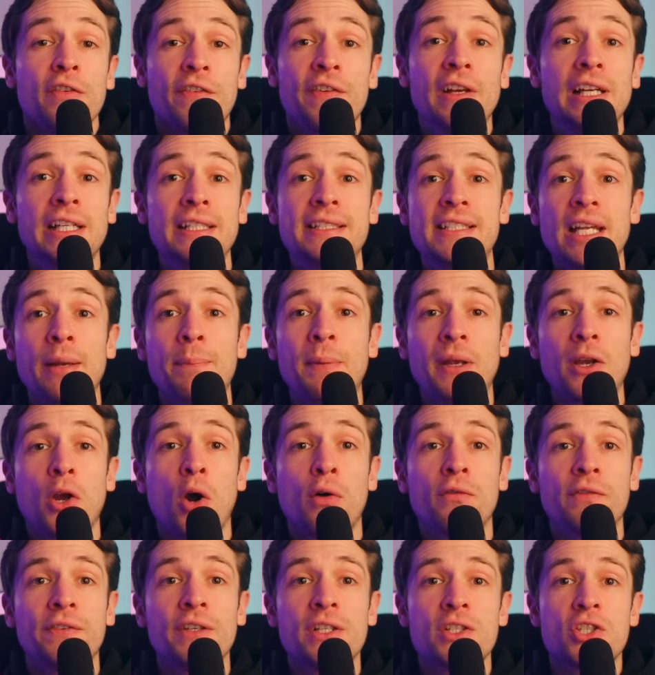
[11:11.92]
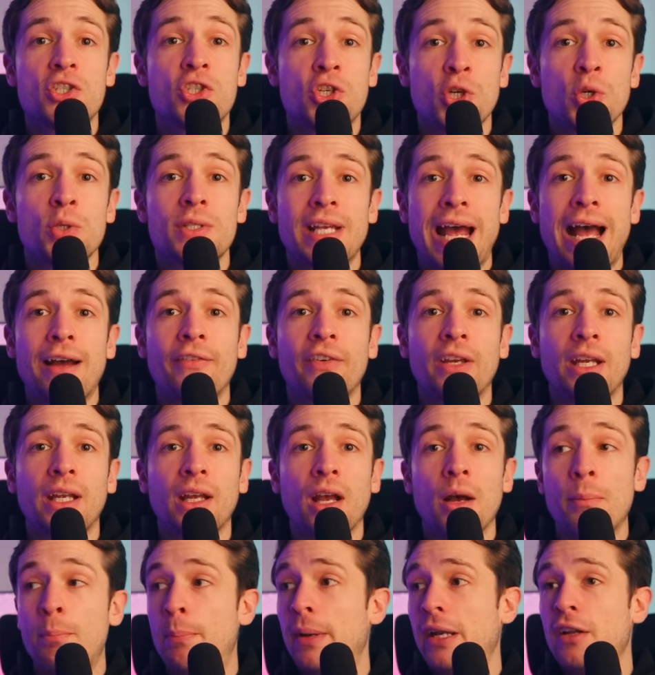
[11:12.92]
you feel a dip in confidence due to
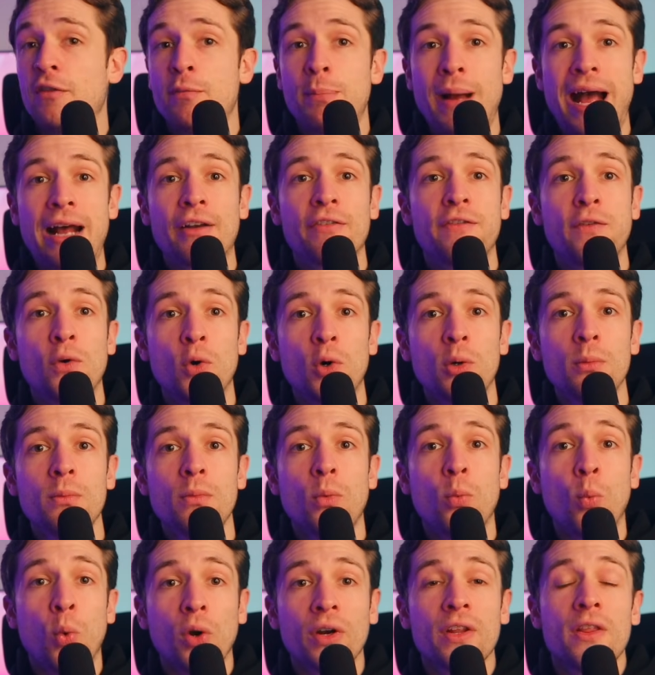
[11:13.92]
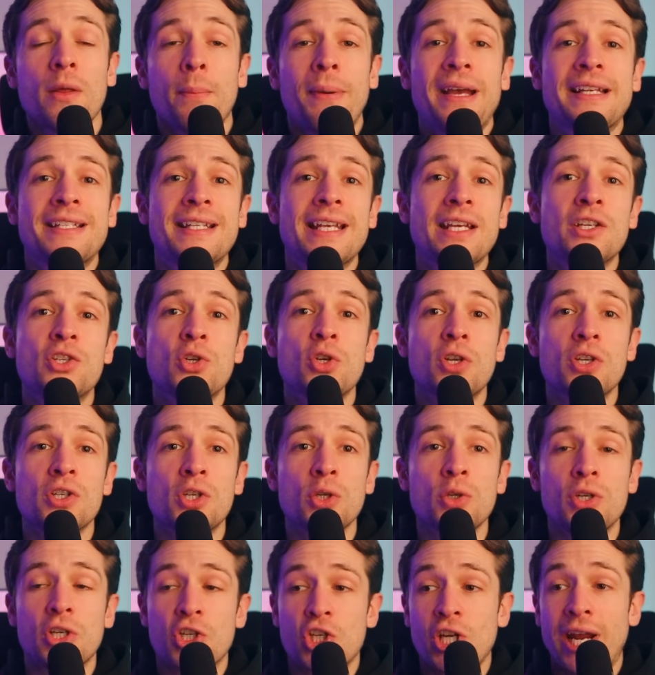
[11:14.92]
having a bit of bad form, one of the best things you can
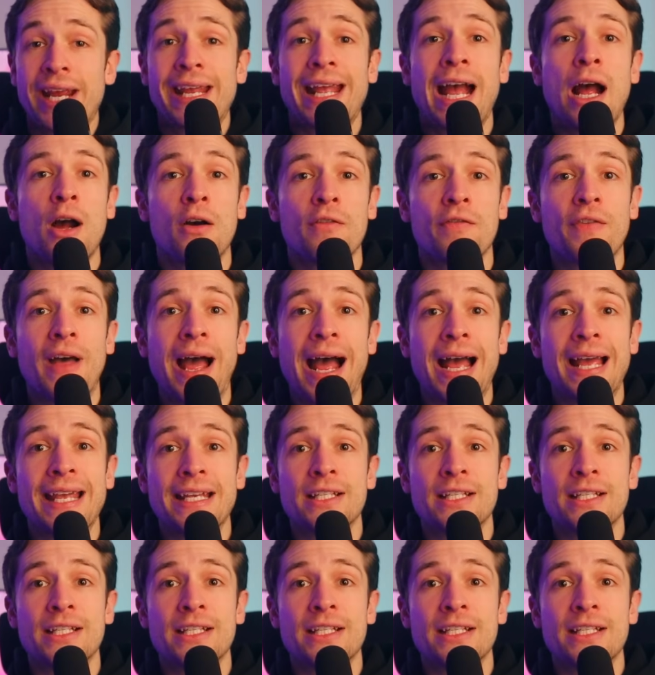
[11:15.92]
do to shake out of that